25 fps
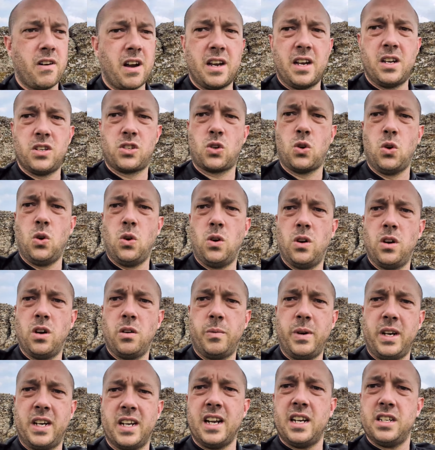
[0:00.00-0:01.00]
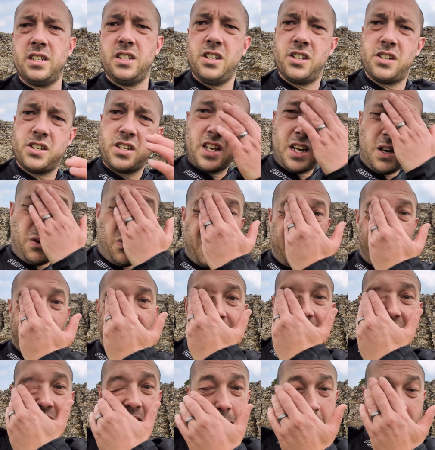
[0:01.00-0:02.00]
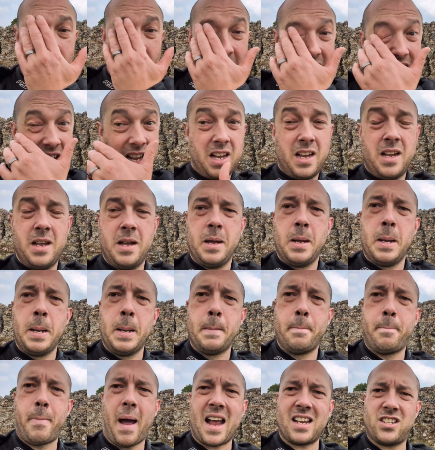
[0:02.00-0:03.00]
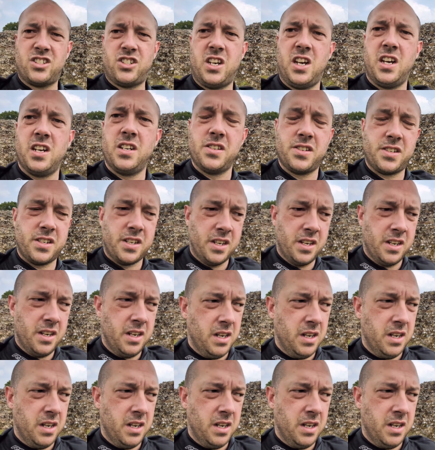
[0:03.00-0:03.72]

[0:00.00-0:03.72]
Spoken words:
round this corner we can actually see one of them bastions,